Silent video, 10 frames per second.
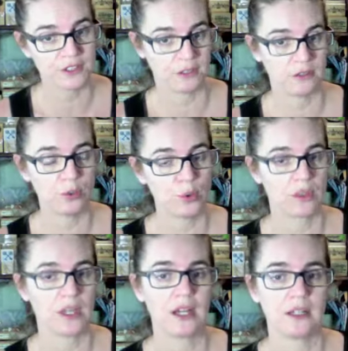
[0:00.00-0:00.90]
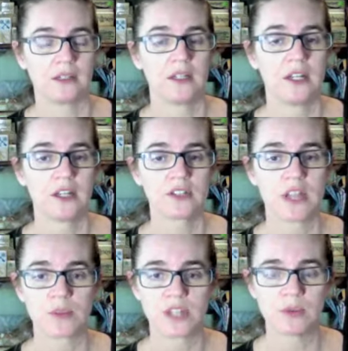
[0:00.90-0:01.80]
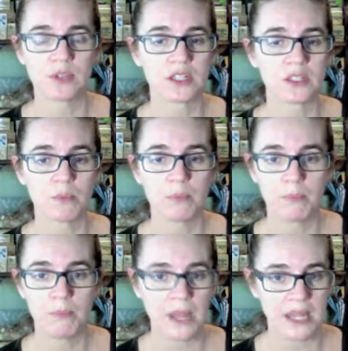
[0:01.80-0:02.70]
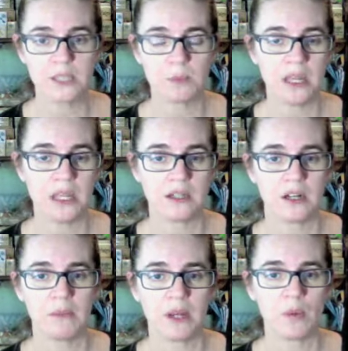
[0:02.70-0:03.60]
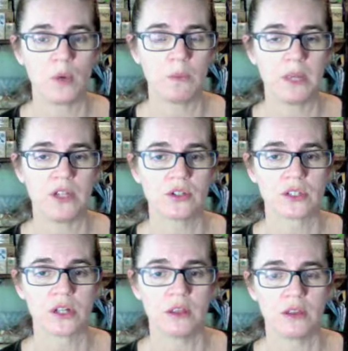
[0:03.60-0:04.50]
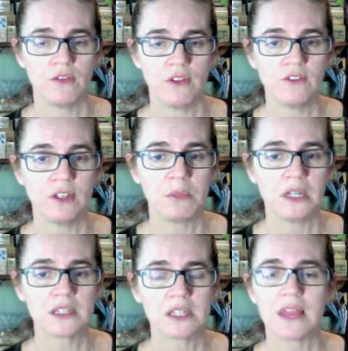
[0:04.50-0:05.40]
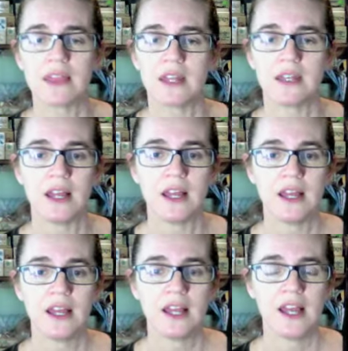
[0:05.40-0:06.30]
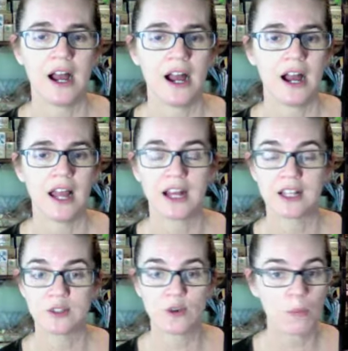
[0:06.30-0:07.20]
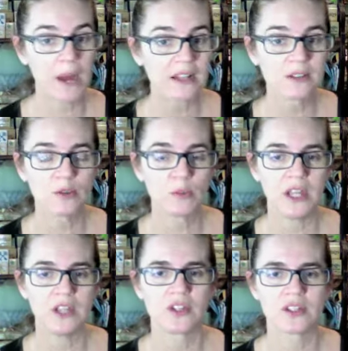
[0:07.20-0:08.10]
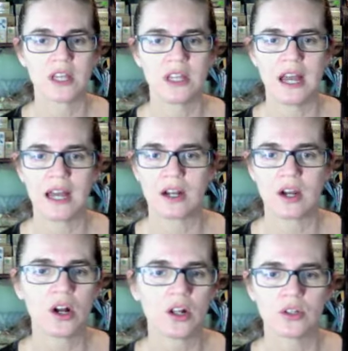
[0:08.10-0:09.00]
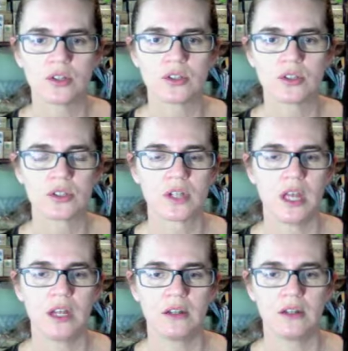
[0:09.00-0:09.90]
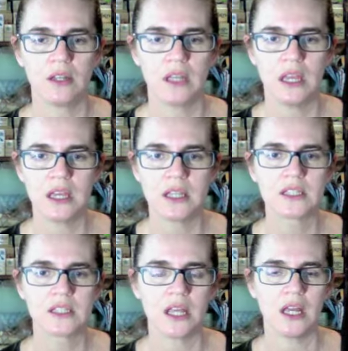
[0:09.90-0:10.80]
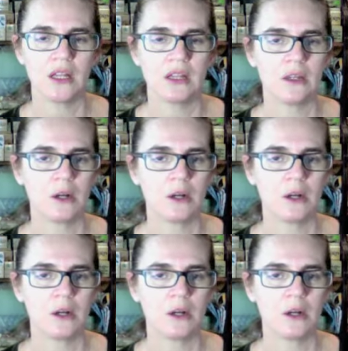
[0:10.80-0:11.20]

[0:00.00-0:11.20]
doing that because I was able to get some base paint on my white pages on the 15 minutes, and then I got to go back to the pages and add colors and inks and